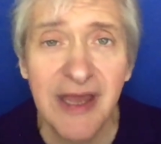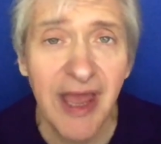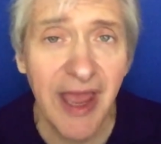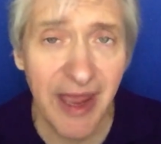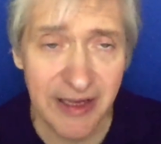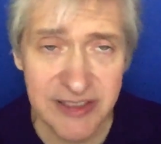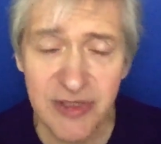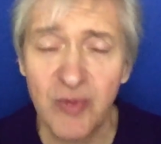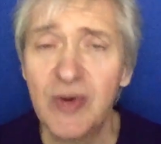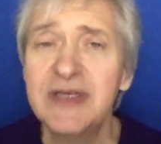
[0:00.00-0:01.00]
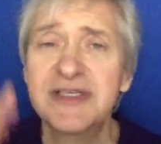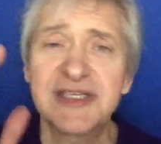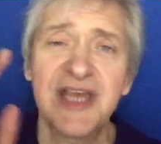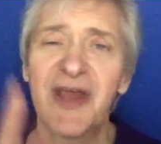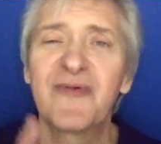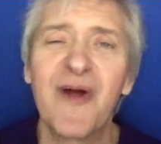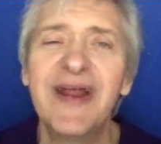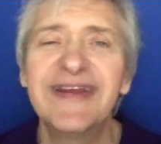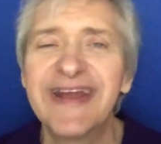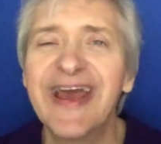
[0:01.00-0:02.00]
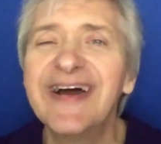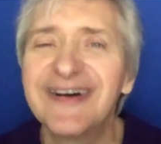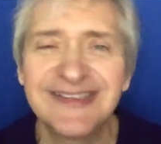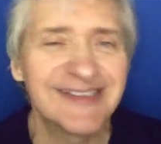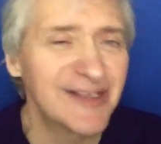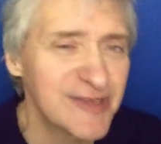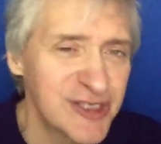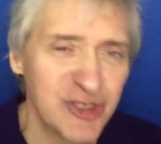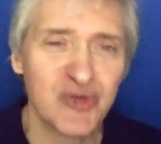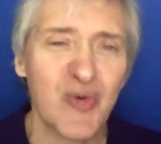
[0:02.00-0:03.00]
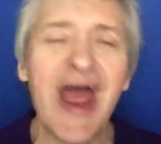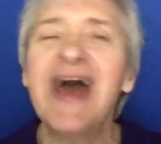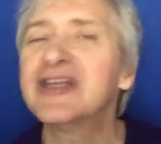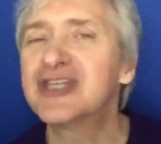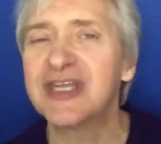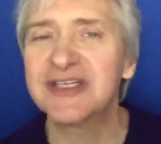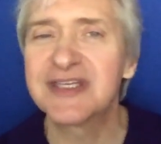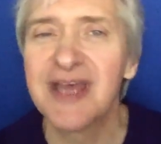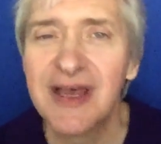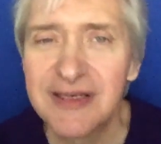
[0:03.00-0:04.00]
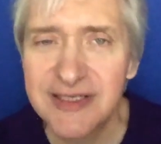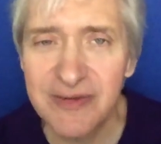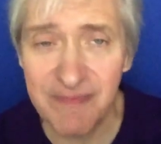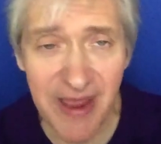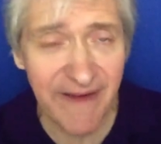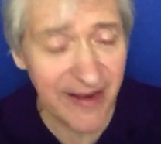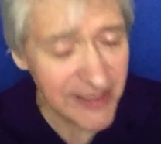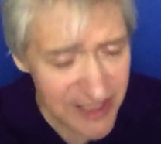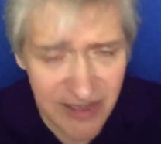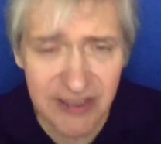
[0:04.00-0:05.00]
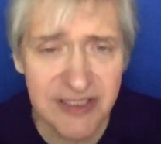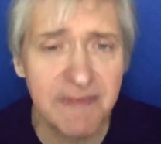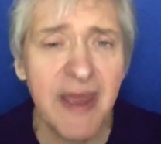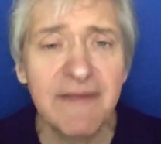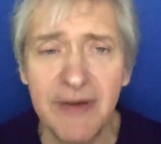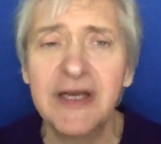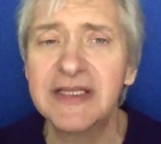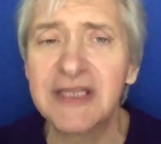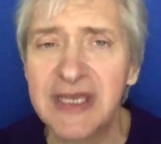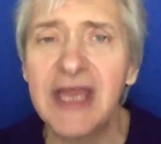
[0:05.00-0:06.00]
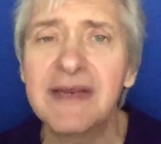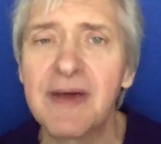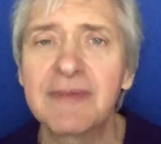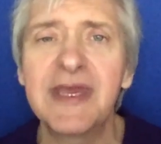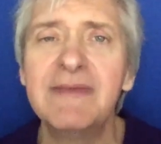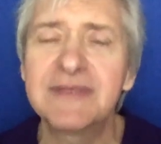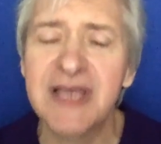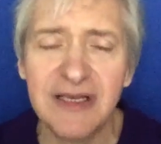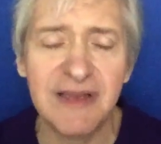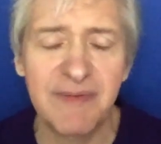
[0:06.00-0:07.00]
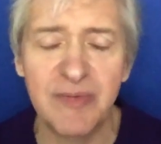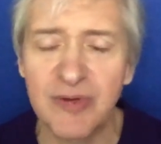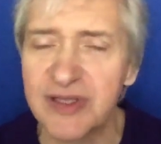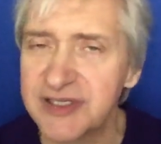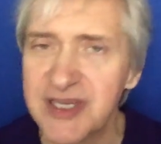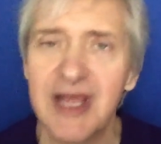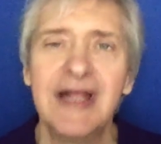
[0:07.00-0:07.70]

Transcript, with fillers: And so we just say right now, those strategies to make to, to make money in the kingdom. I keep telling people this.